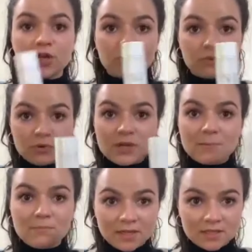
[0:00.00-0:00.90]
the
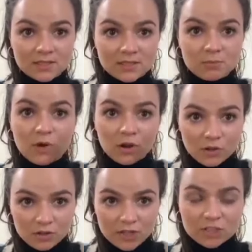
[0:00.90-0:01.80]
pre-mixed
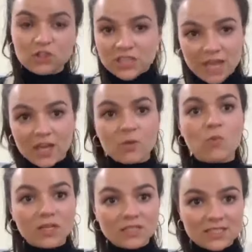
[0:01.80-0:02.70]
bottle that you take
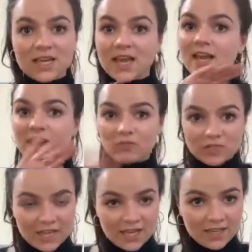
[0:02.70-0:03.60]
once a day, every
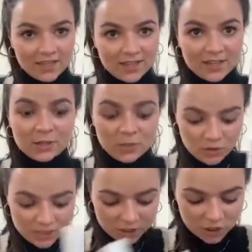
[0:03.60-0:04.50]
day, you don't
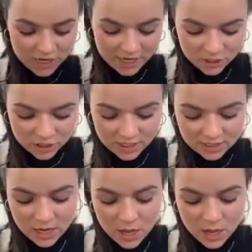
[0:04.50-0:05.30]
need to change it,